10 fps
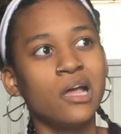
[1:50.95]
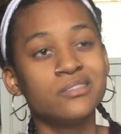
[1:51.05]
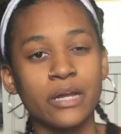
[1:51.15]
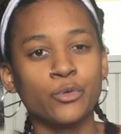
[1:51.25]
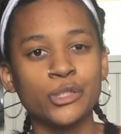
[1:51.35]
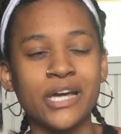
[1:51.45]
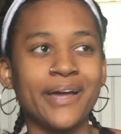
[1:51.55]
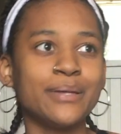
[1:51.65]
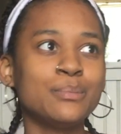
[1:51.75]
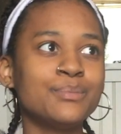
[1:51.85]
several
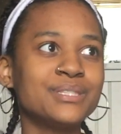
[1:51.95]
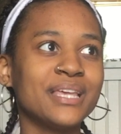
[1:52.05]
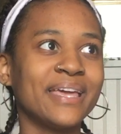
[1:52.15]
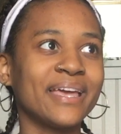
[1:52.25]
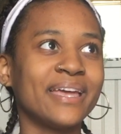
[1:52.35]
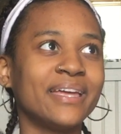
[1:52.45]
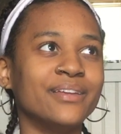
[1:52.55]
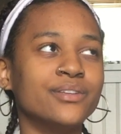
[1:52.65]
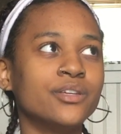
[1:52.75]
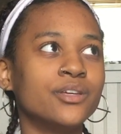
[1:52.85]
times.
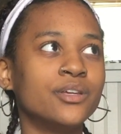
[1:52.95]
And